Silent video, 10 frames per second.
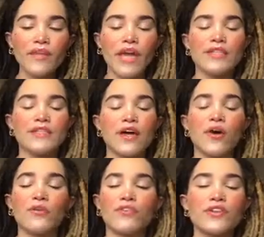And
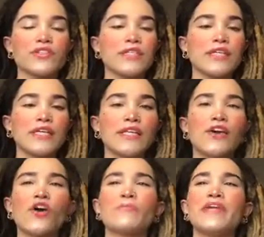so firstly,
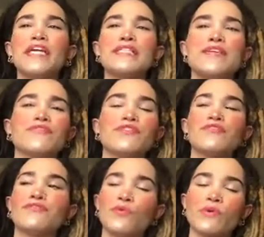there are many different
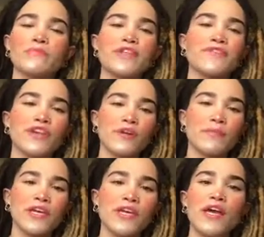forms of
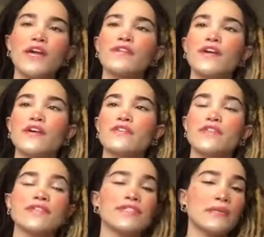therapy. There's
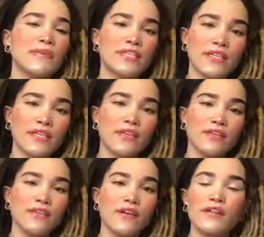CBT,
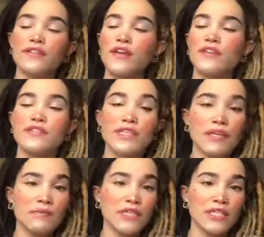there's
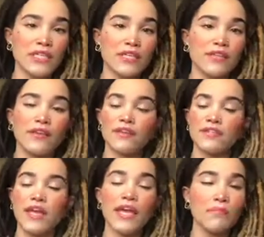DBT, there's
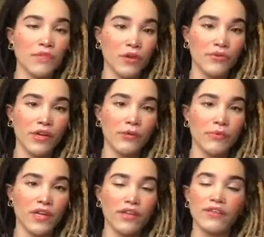
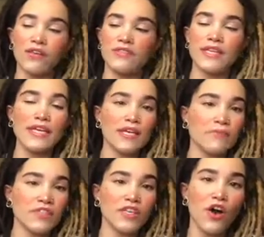hypnotherapy, there's
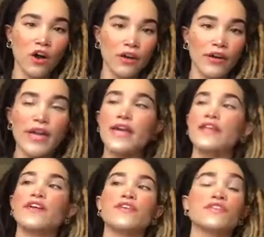EMDR,
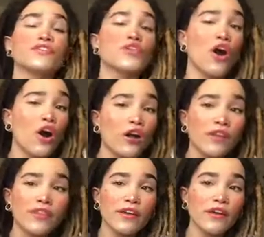there's
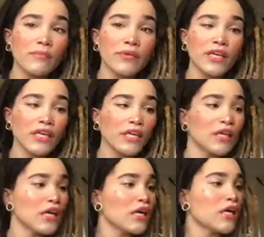talk therapy,
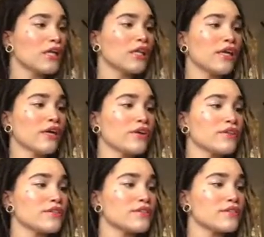
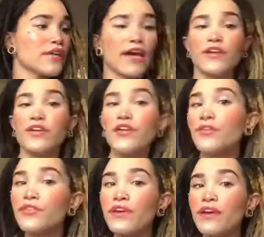there's
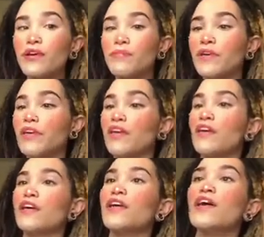tattoo
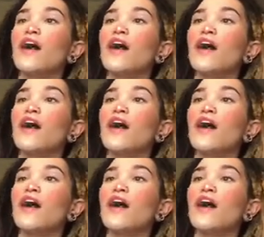therapy,